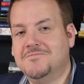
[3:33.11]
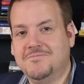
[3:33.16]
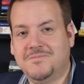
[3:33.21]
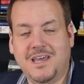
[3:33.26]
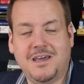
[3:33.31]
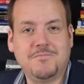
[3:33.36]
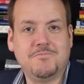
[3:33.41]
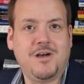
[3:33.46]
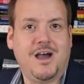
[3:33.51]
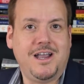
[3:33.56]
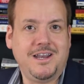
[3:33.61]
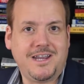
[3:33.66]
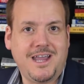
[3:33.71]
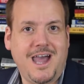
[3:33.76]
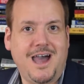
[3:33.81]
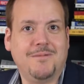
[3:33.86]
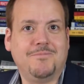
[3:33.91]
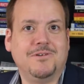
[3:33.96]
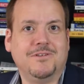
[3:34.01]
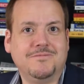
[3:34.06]
That might
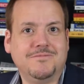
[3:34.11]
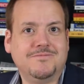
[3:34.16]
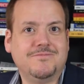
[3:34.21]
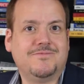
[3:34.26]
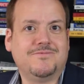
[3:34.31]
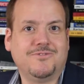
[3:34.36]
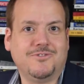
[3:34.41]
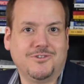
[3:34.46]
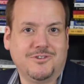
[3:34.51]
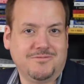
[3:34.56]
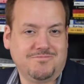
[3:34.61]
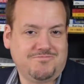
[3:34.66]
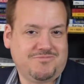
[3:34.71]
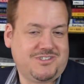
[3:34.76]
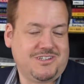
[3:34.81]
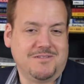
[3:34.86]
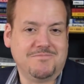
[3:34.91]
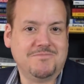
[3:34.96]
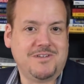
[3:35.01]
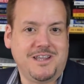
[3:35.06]
happen for
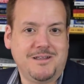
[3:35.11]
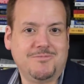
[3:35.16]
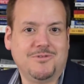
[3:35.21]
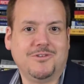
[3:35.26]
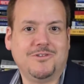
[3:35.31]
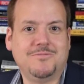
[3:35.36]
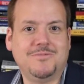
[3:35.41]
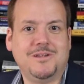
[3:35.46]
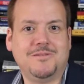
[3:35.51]
some people,